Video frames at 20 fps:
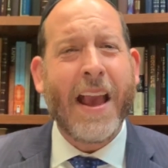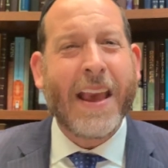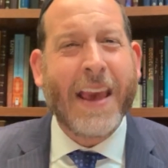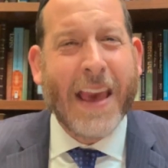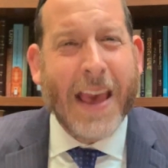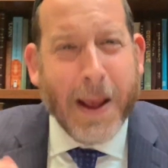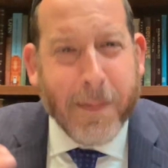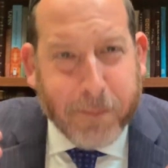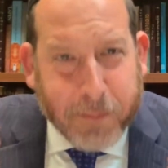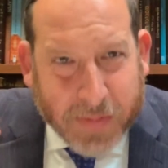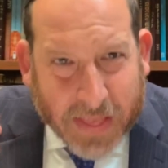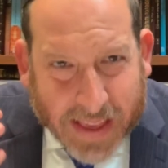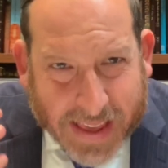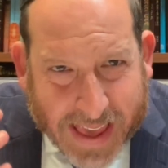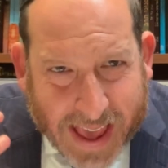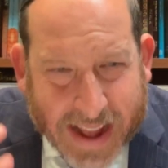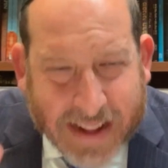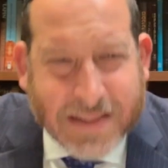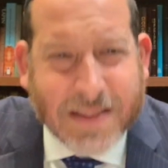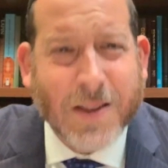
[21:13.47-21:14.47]
Keep the
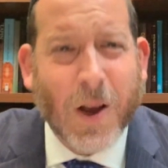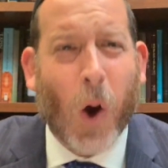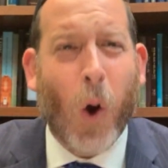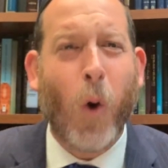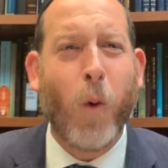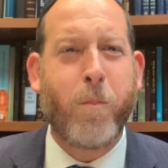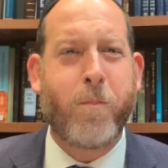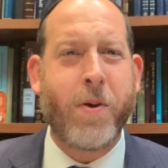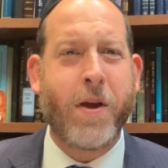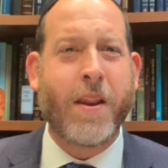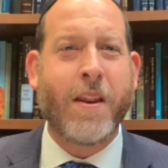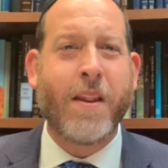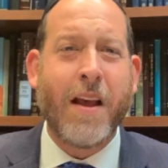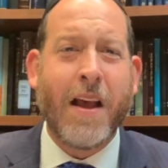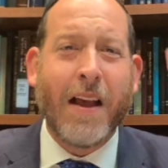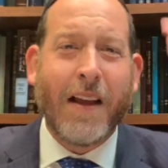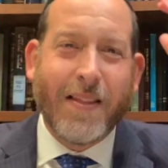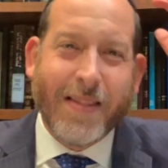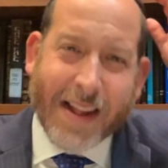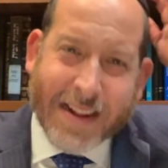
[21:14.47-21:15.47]
gates open.
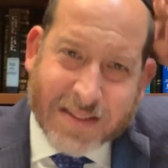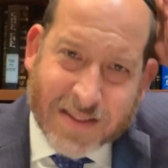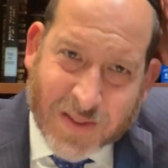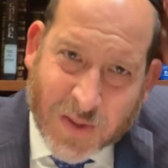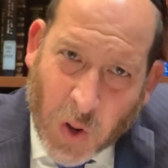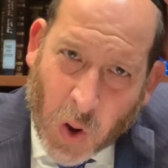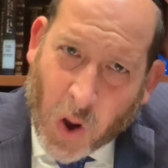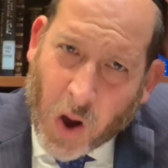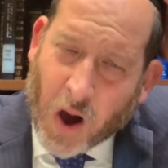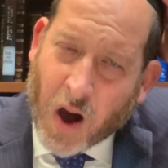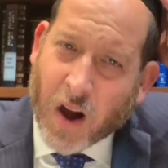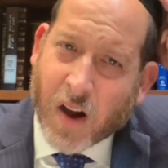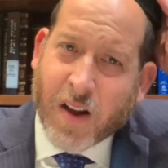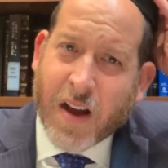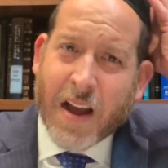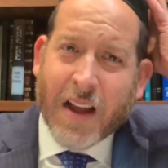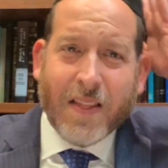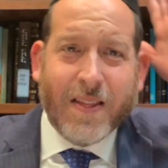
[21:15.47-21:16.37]
Let's talk.